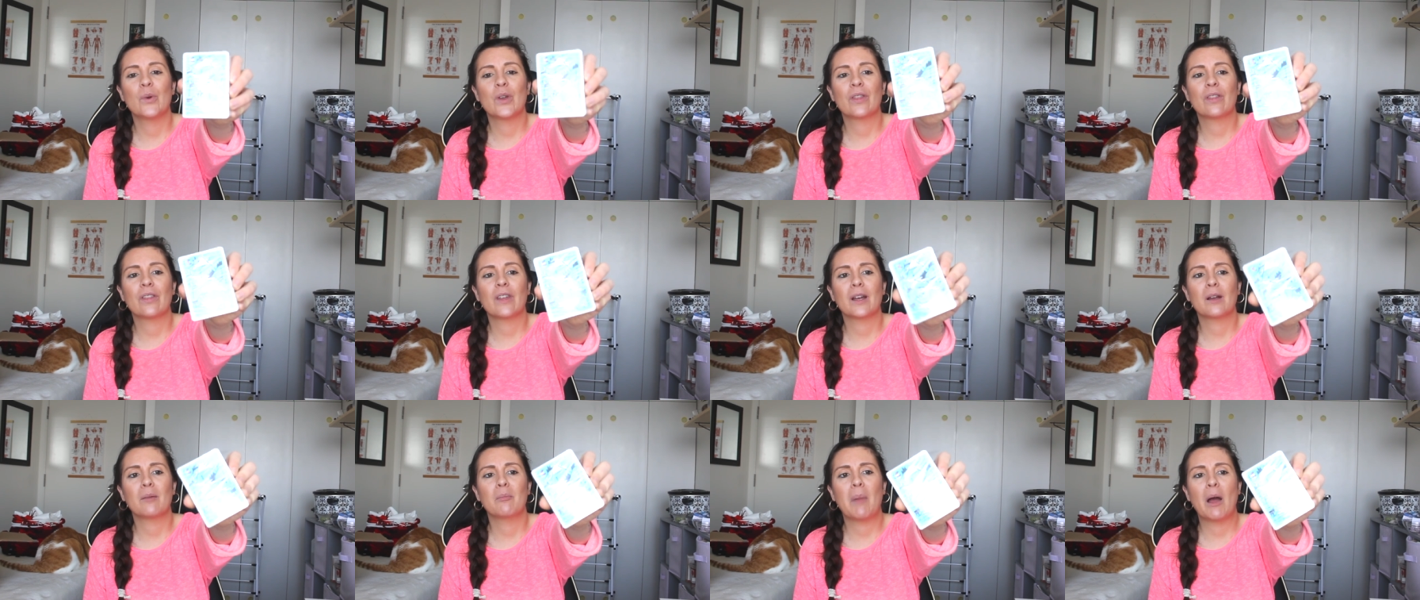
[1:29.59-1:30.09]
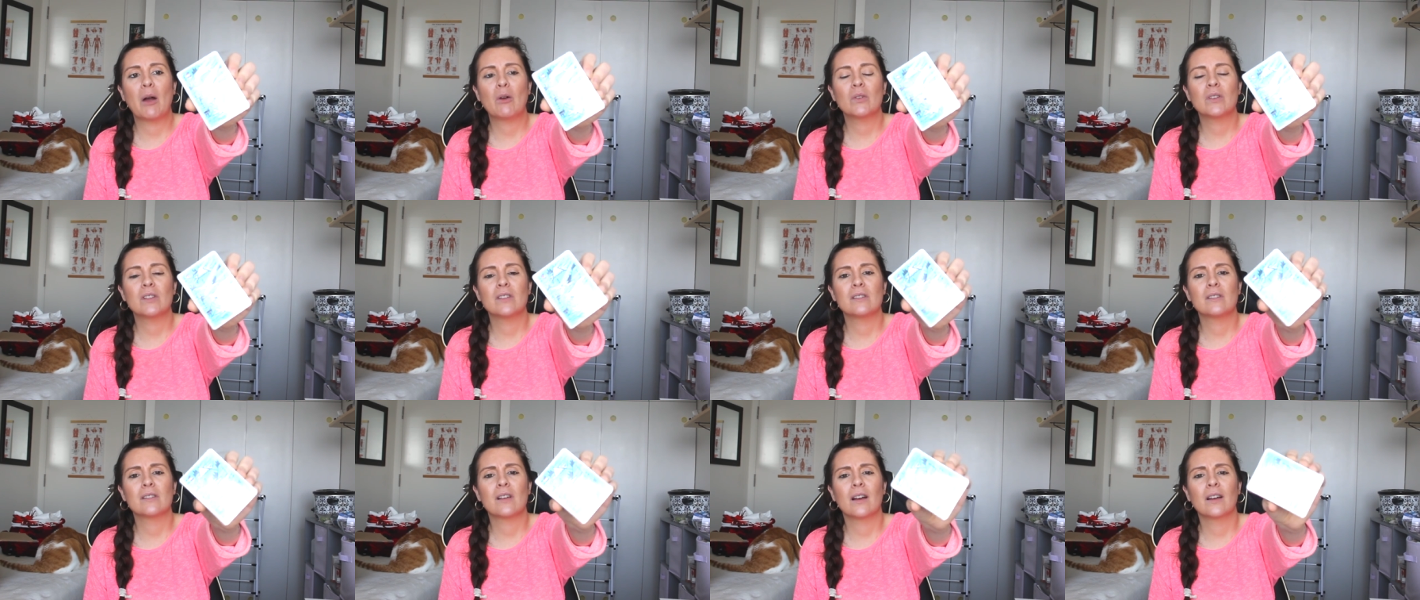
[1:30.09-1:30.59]
with like
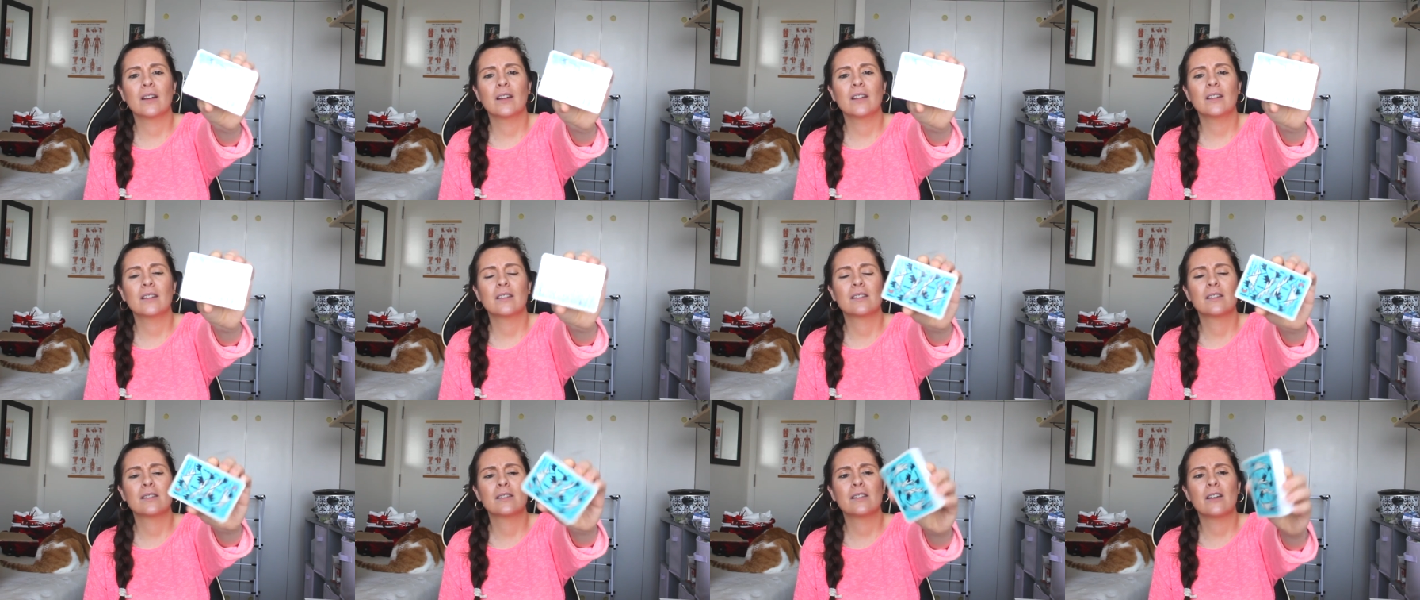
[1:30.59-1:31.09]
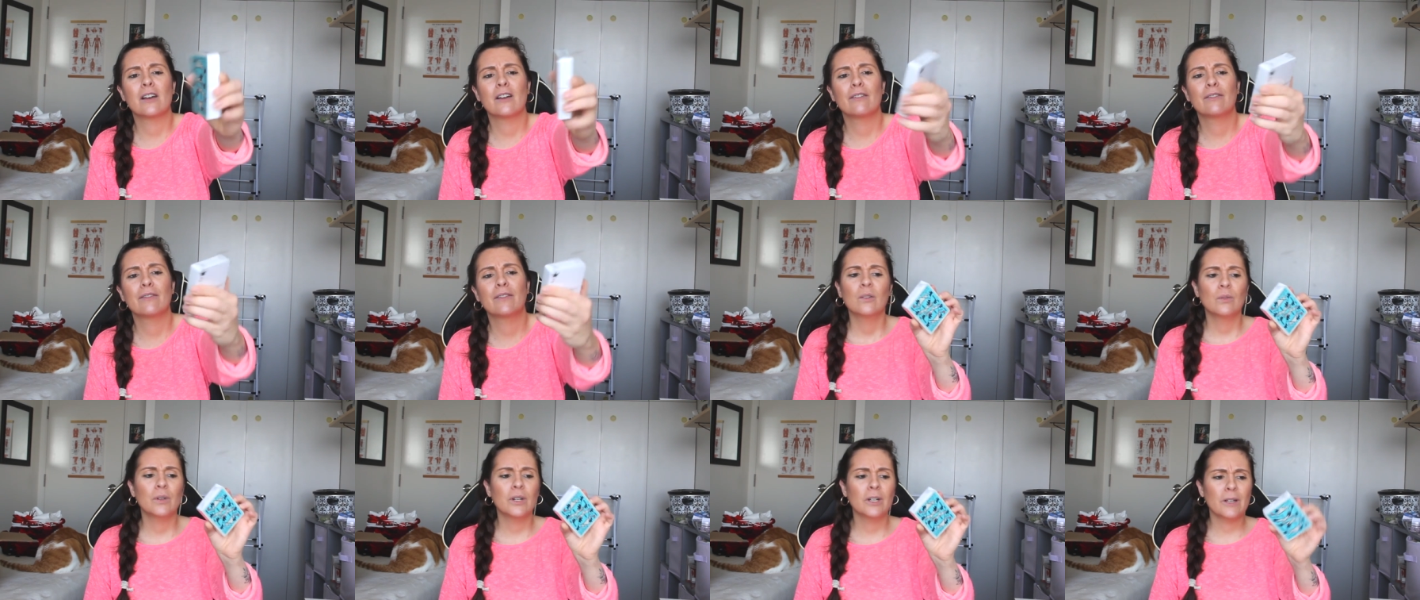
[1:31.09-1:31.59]
mountains on it and
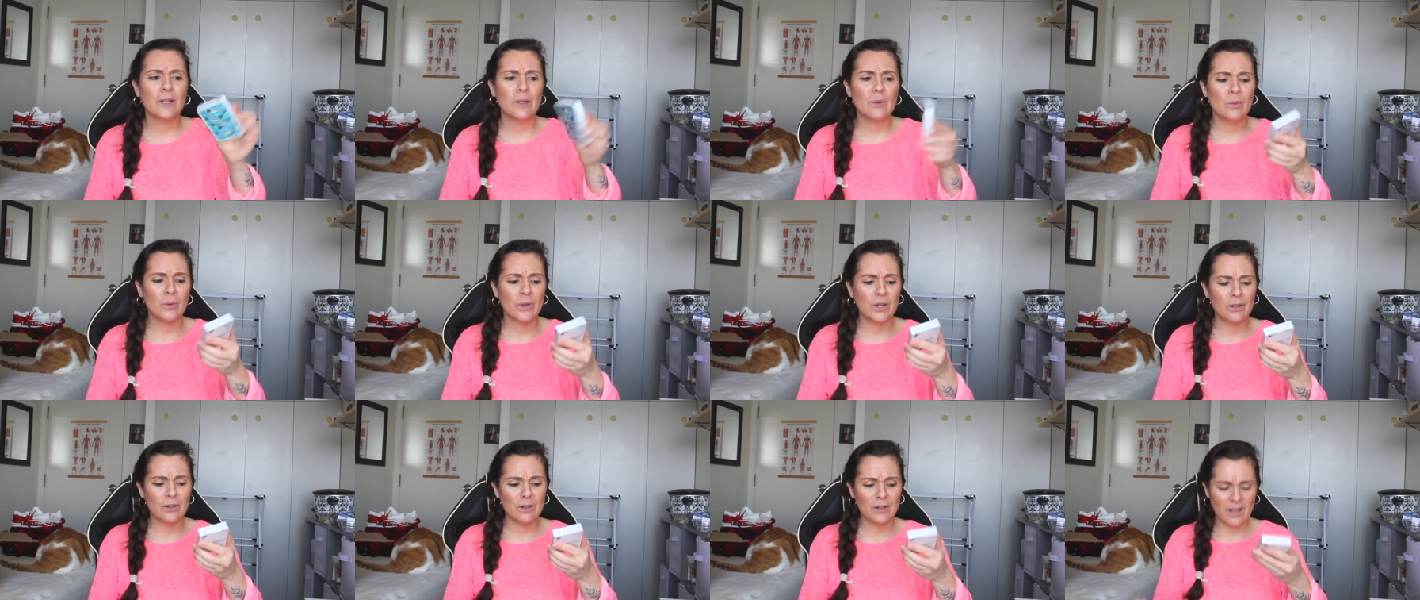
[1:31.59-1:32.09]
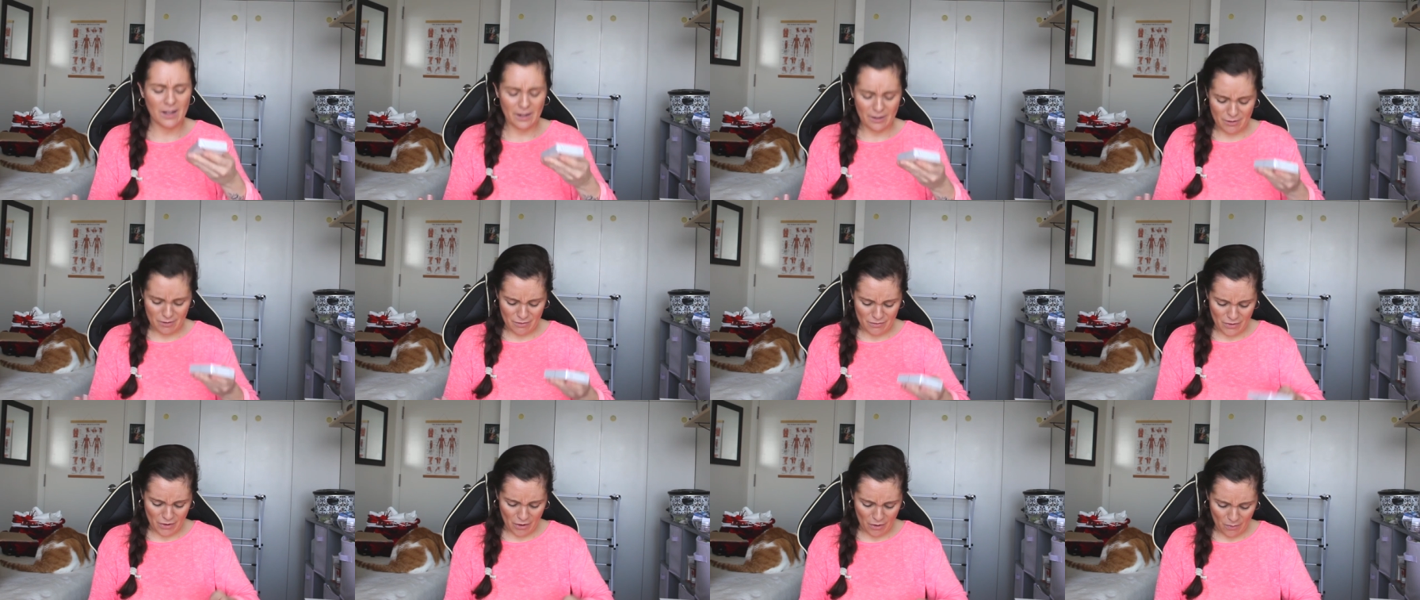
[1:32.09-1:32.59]
stuff really weird i
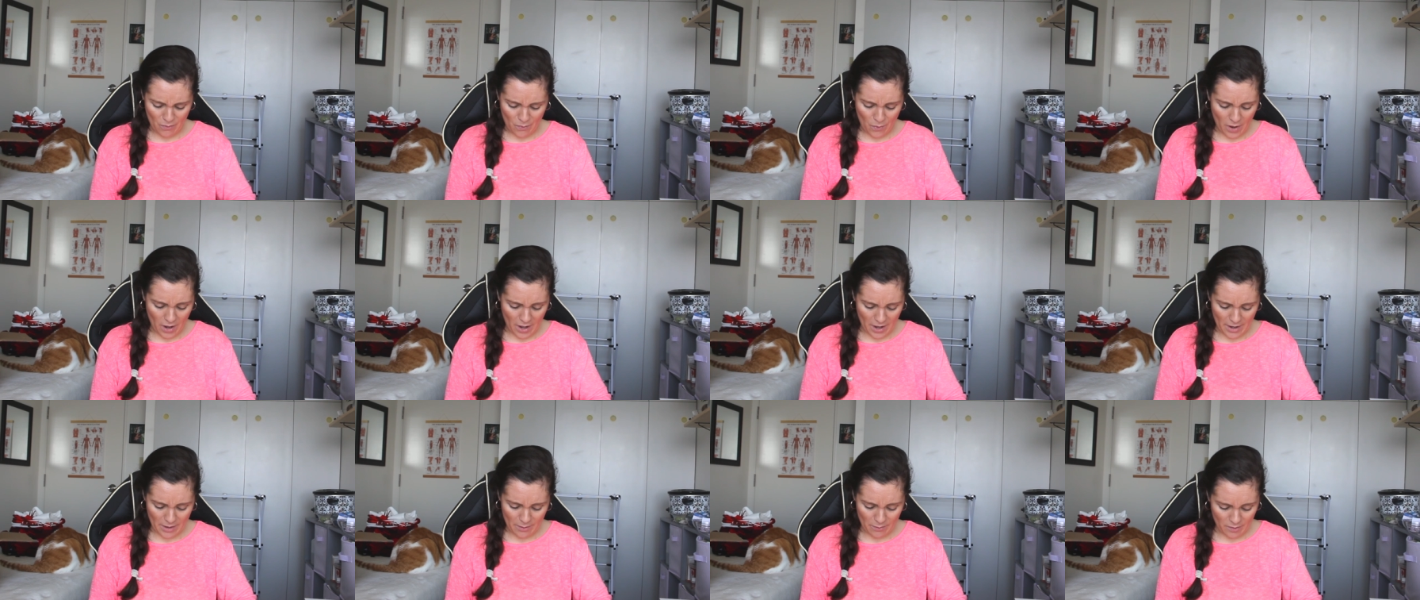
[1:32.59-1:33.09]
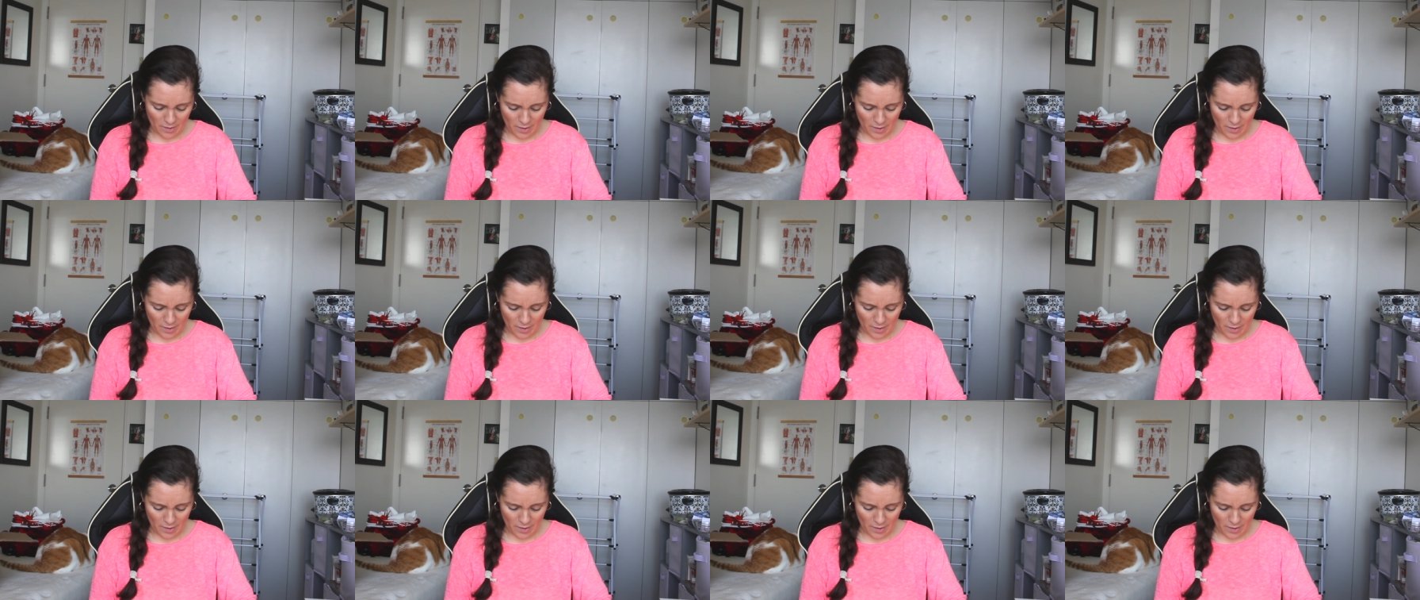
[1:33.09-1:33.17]
don't know why